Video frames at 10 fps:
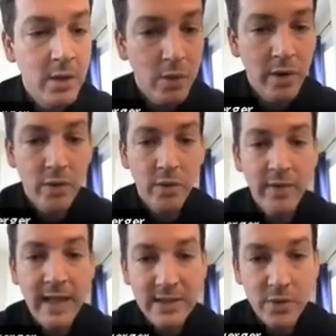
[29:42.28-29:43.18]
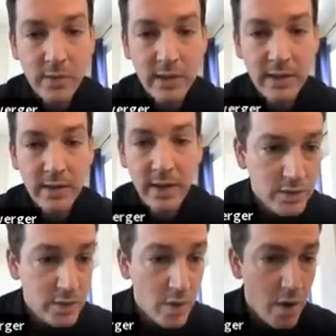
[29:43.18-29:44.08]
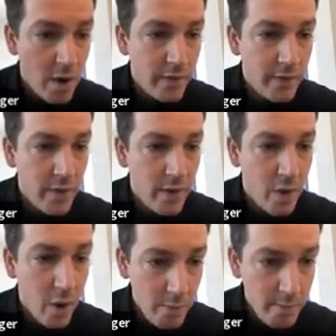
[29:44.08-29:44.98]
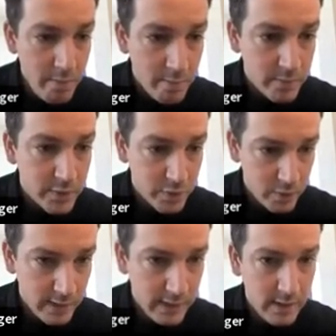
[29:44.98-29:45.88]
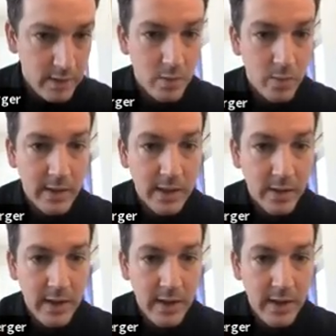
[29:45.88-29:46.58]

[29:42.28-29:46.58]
quote unquote, that screen. So on the home screen, we're going